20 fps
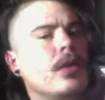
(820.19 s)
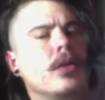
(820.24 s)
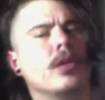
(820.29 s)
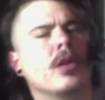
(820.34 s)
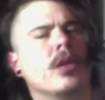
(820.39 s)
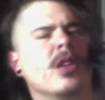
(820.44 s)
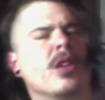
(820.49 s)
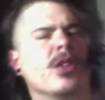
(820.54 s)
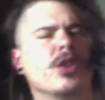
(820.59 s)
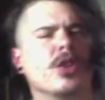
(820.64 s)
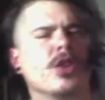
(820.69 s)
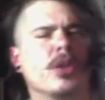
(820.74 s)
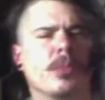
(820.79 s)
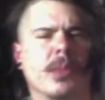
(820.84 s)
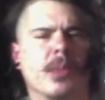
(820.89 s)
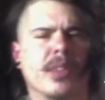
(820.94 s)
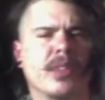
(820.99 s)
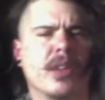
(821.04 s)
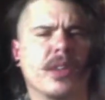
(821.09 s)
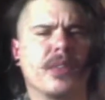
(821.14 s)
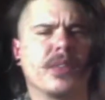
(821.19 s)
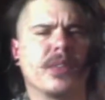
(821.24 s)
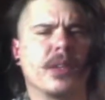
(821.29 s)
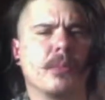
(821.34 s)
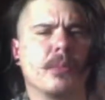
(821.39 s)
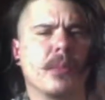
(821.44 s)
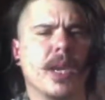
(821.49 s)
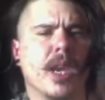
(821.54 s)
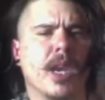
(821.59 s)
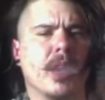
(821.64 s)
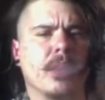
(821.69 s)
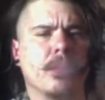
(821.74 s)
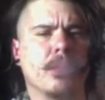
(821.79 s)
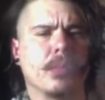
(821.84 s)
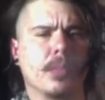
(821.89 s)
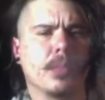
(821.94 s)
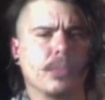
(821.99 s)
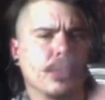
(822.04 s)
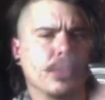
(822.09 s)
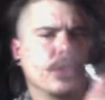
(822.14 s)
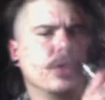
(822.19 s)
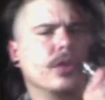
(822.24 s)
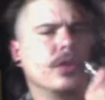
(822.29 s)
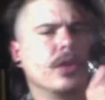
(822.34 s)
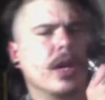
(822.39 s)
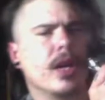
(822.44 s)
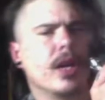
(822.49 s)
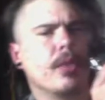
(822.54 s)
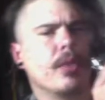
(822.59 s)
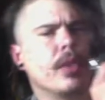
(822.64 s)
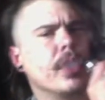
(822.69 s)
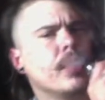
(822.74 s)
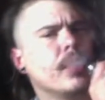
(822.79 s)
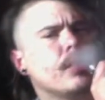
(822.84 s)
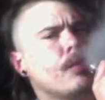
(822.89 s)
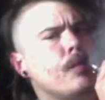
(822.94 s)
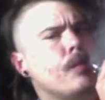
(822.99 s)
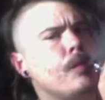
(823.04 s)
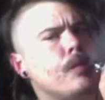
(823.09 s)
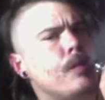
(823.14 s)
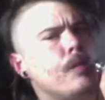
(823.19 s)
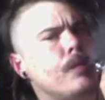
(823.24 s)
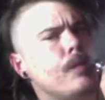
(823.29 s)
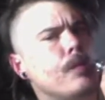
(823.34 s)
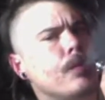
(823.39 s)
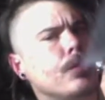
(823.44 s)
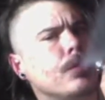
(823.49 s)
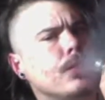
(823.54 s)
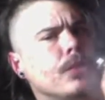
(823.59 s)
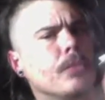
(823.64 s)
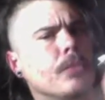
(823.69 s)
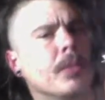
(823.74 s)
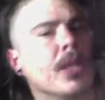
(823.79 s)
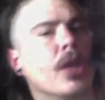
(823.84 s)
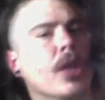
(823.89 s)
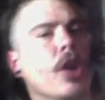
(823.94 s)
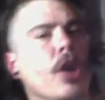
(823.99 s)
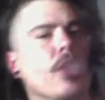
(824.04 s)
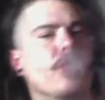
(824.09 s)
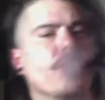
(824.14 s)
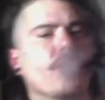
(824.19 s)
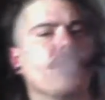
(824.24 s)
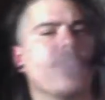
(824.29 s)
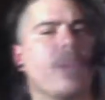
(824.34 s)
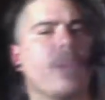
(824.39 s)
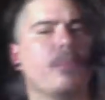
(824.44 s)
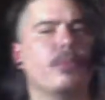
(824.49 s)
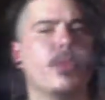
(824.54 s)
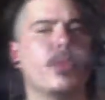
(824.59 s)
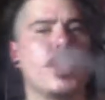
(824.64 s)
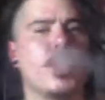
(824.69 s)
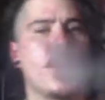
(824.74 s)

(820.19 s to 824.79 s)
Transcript: Not shooting myself in the mouth, but I'm shooting that way. Shooting me nose or something.